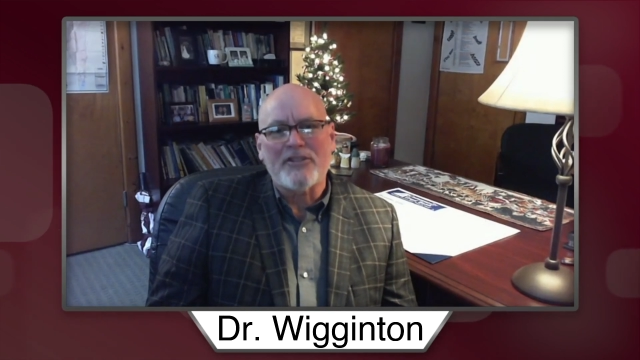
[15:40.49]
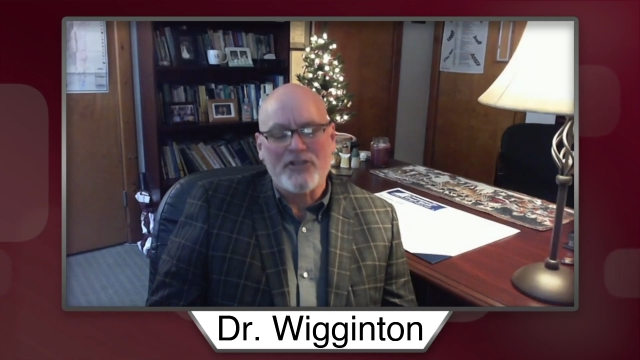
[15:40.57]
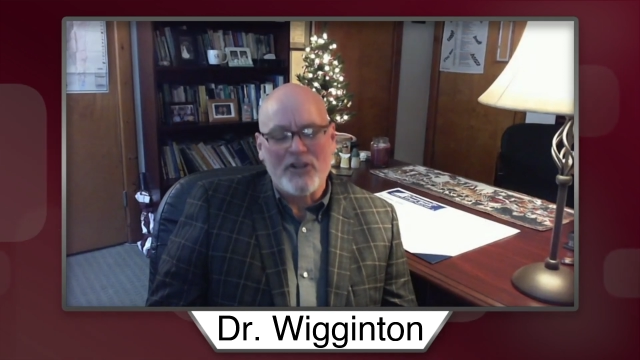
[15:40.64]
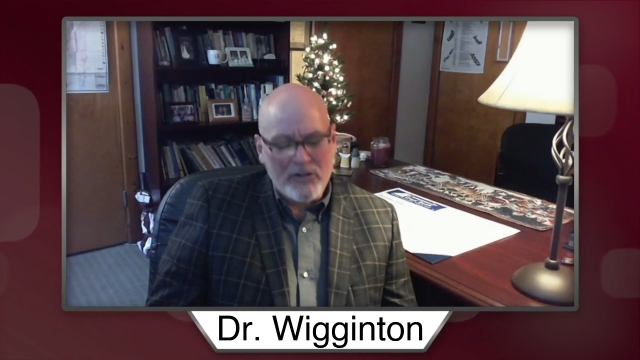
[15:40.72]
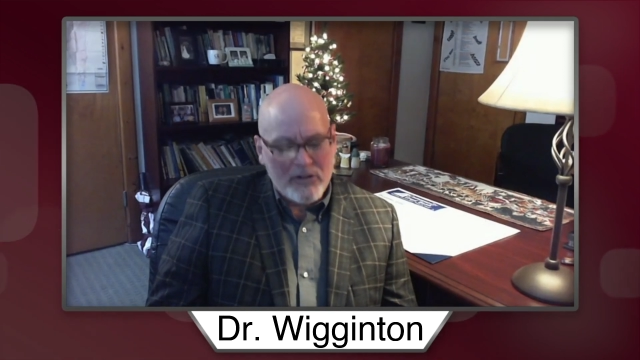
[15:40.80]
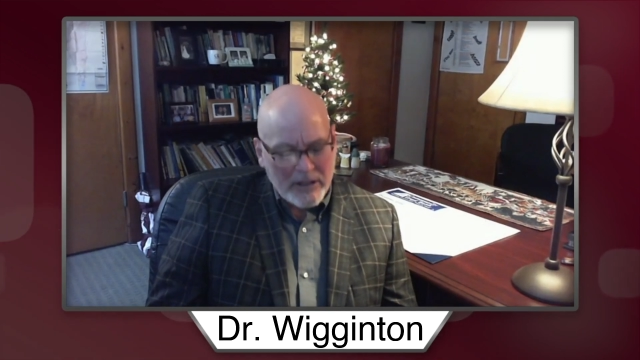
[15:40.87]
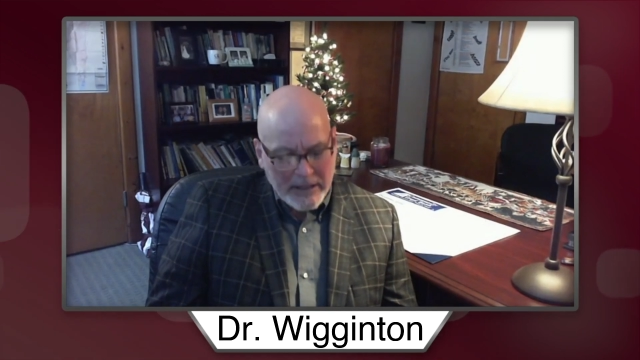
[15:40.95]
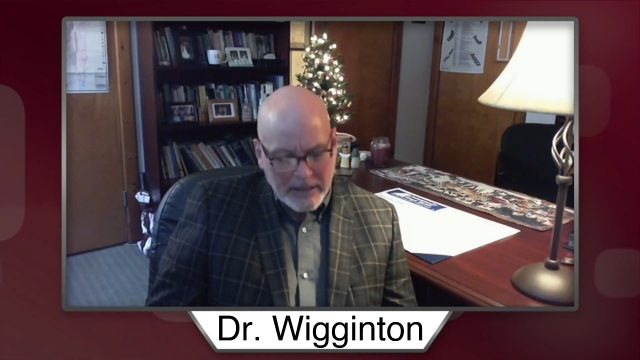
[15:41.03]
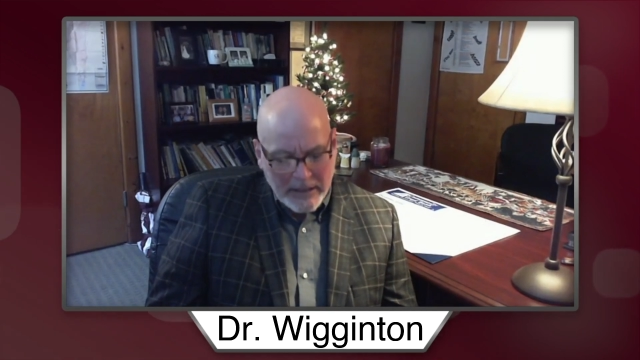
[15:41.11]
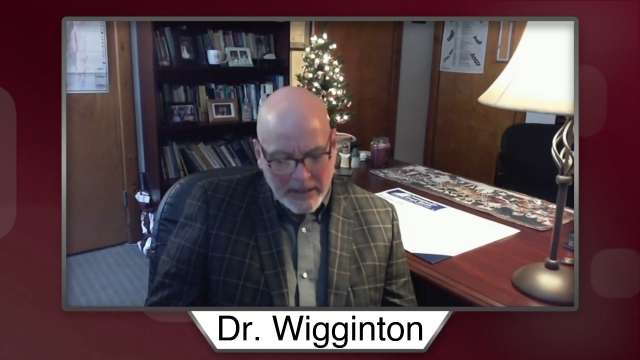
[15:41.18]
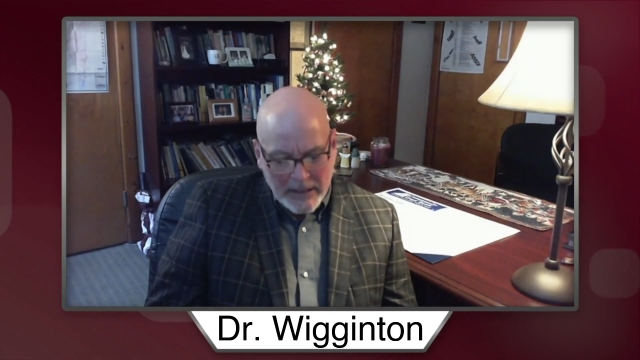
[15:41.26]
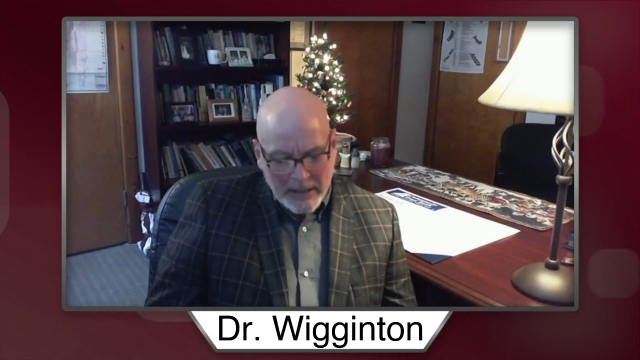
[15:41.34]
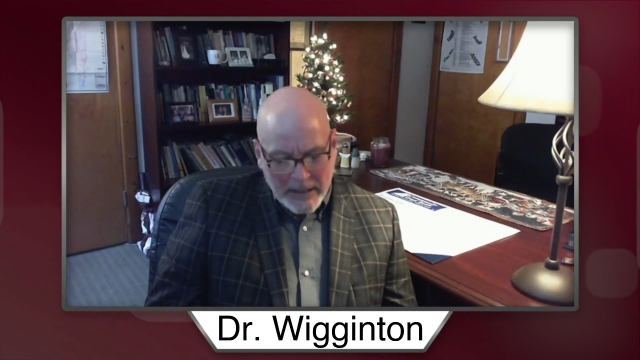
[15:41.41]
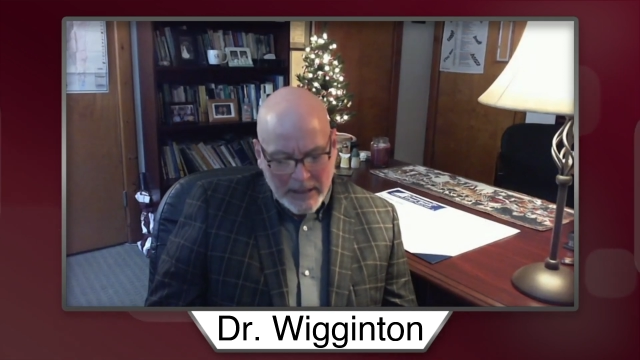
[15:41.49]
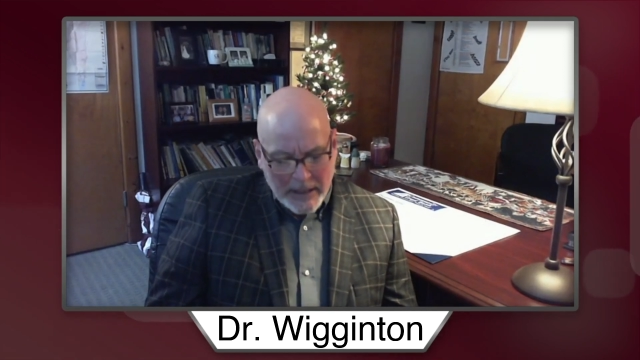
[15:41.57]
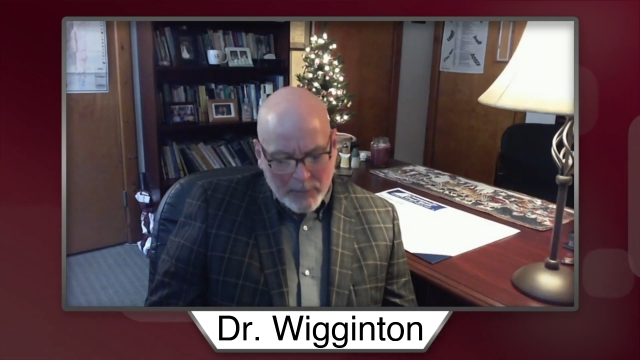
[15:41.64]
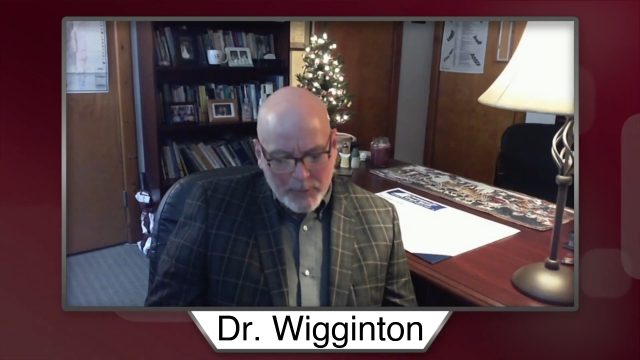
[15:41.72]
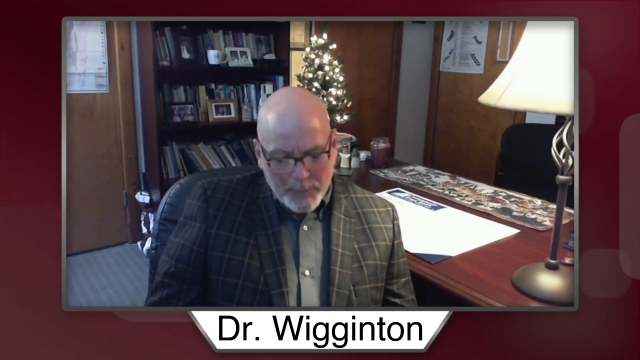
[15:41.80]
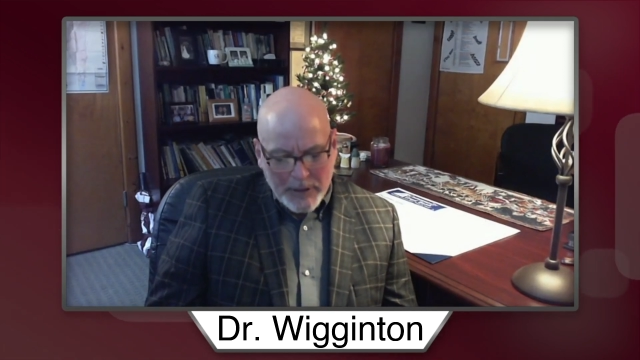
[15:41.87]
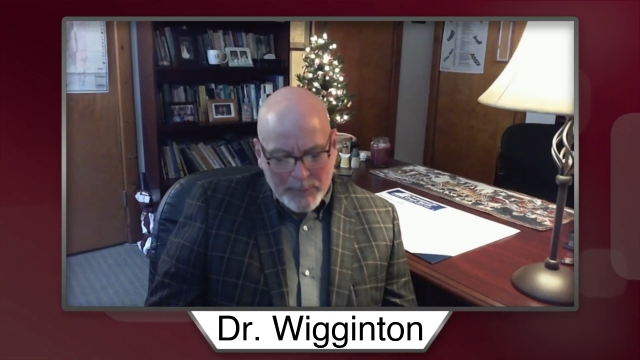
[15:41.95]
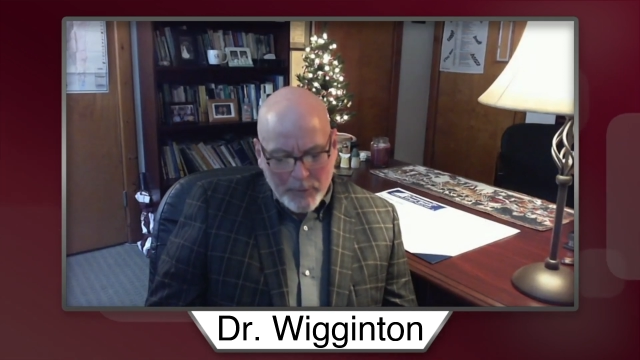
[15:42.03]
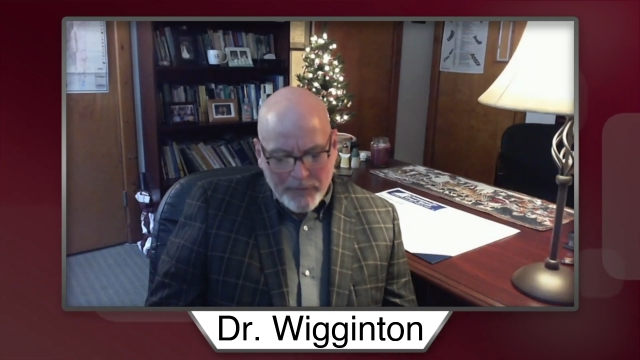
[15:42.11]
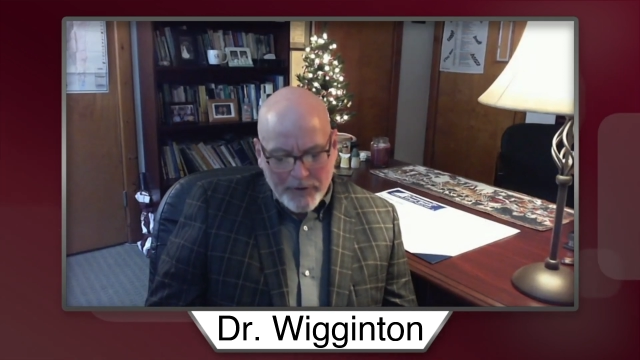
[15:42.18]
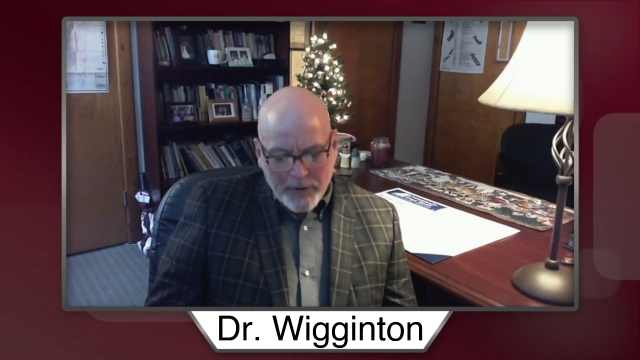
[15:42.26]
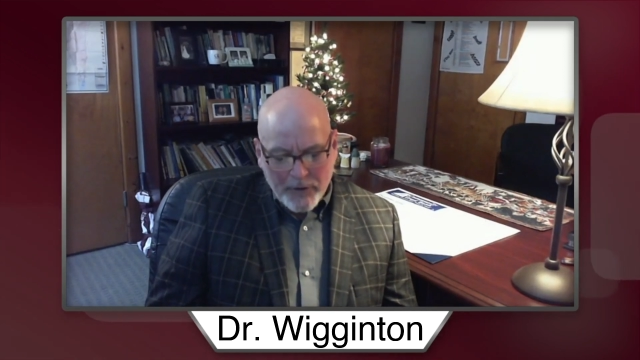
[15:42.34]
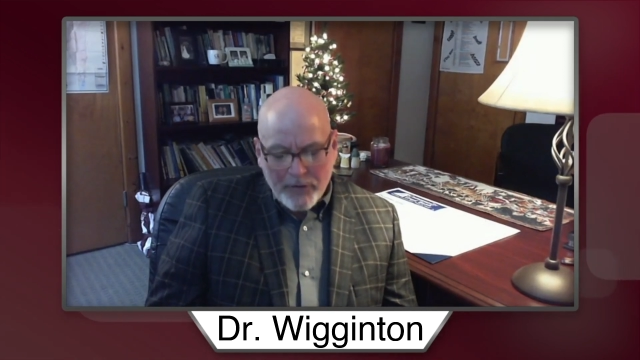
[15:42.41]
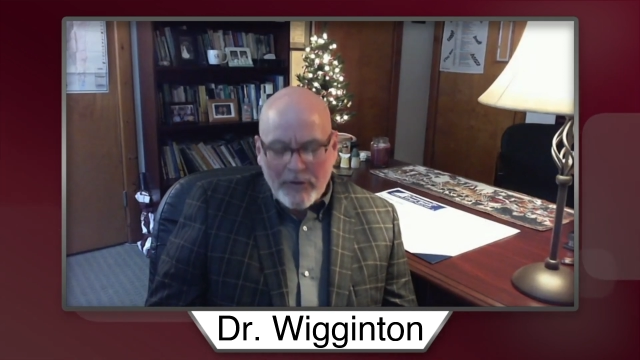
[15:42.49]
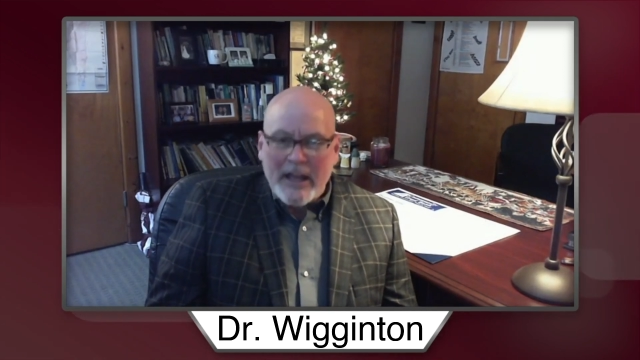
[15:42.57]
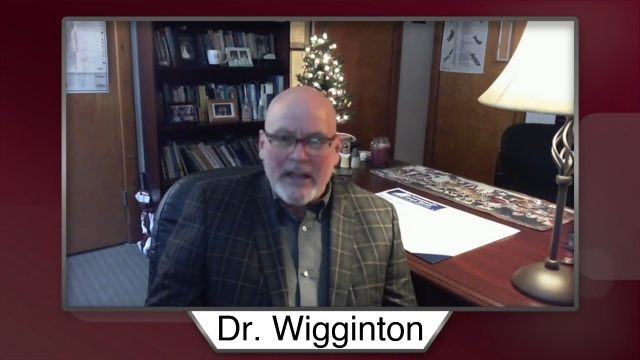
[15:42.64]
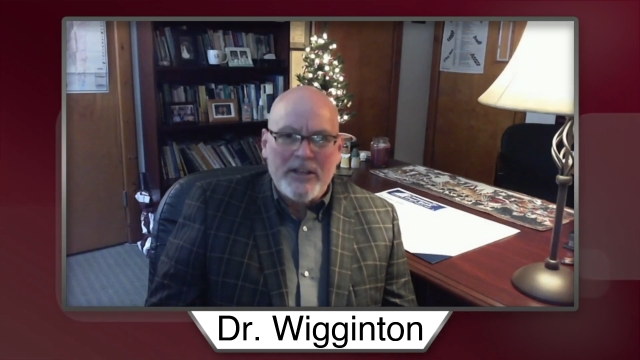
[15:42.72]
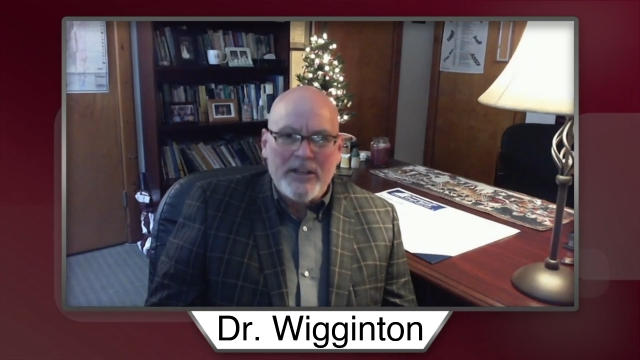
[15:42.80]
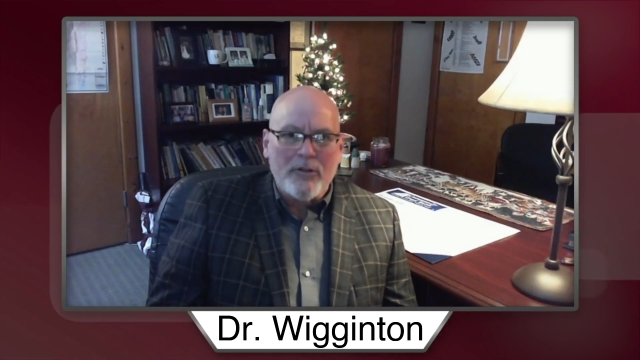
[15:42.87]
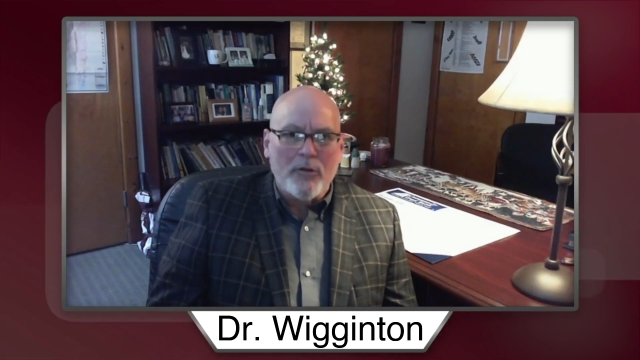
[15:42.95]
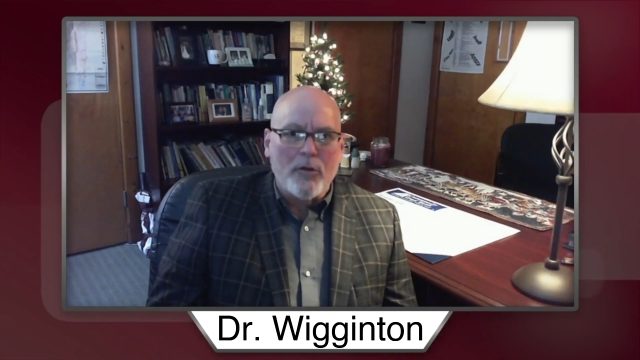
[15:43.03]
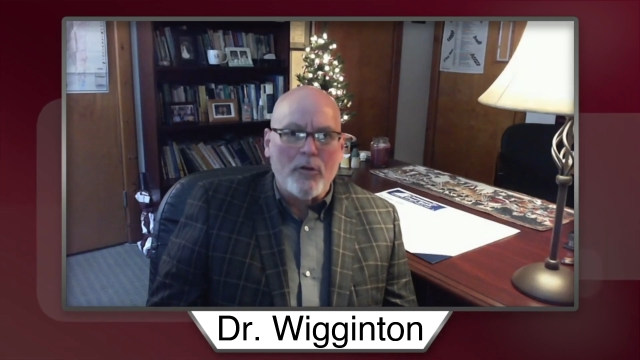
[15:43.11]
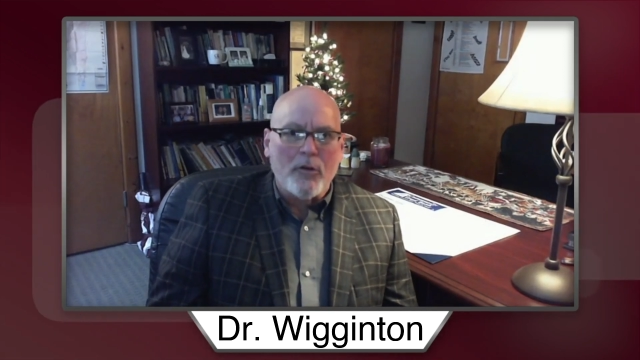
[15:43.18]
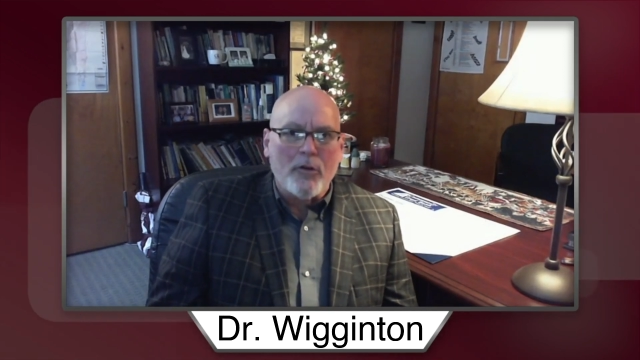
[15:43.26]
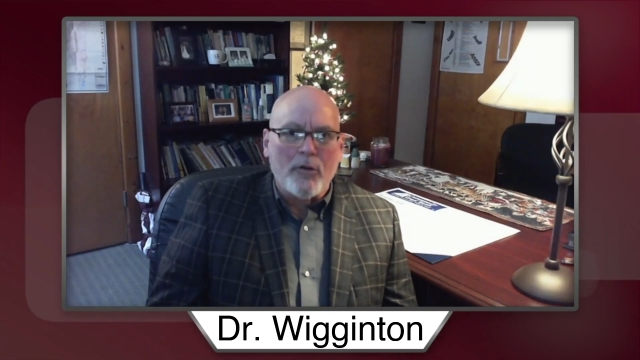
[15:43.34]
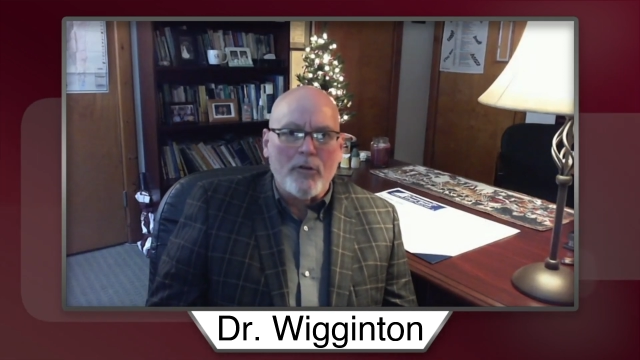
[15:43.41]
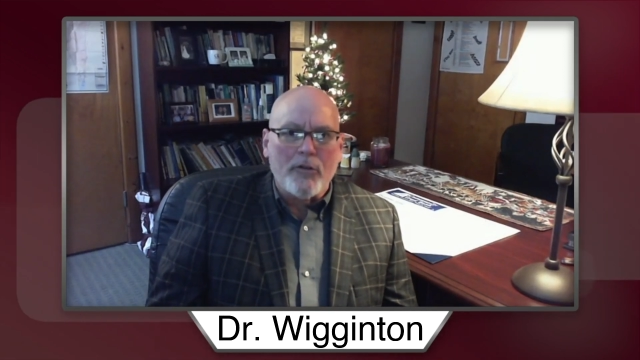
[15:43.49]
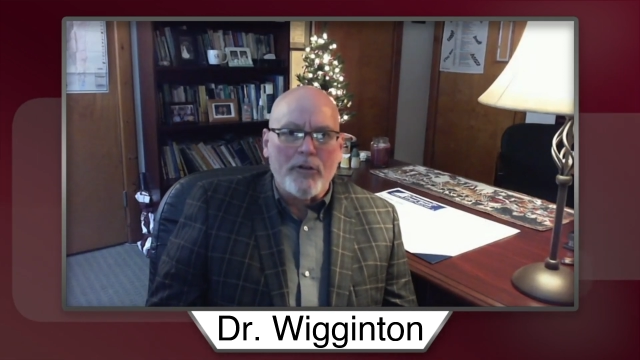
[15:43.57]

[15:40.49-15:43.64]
Certainly, when people feel threatened or